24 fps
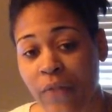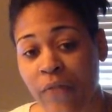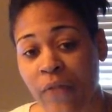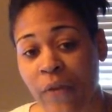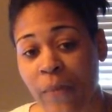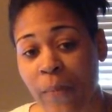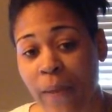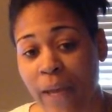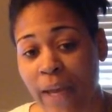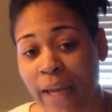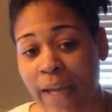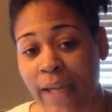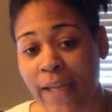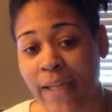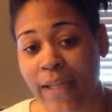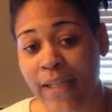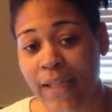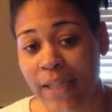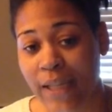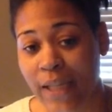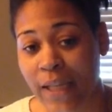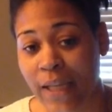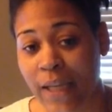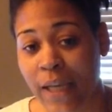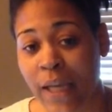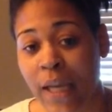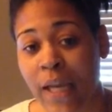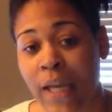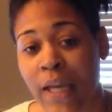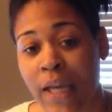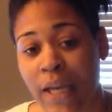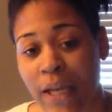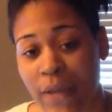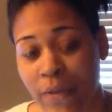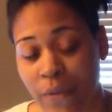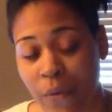from ASD
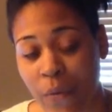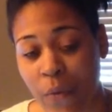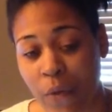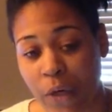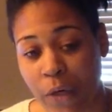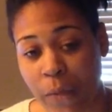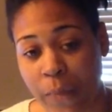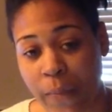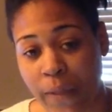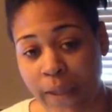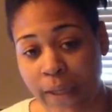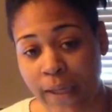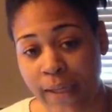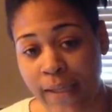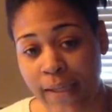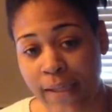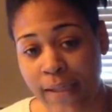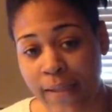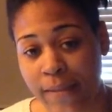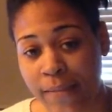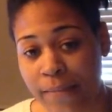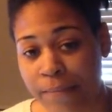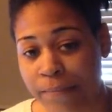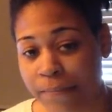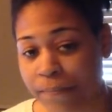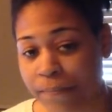in the workplace.